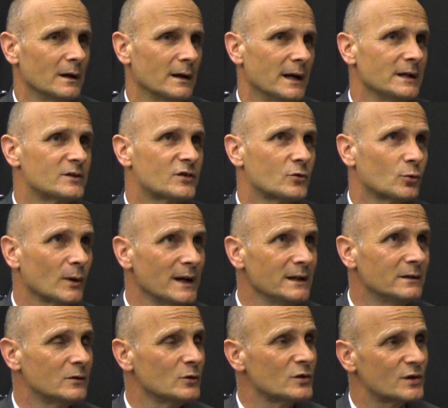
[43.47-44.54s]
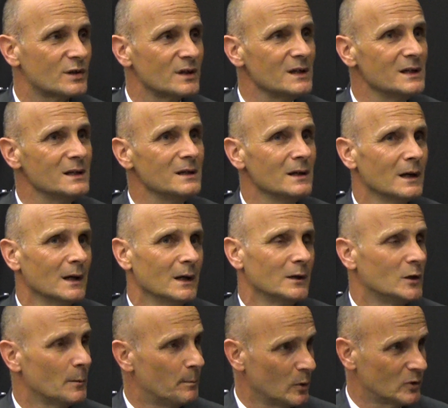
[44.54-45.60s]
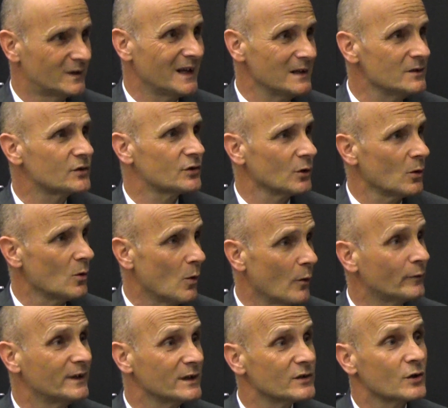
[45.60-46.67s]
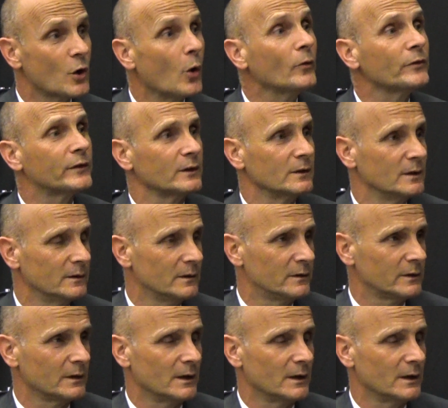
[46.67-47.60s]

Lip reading: It's great to see the potential of this continent.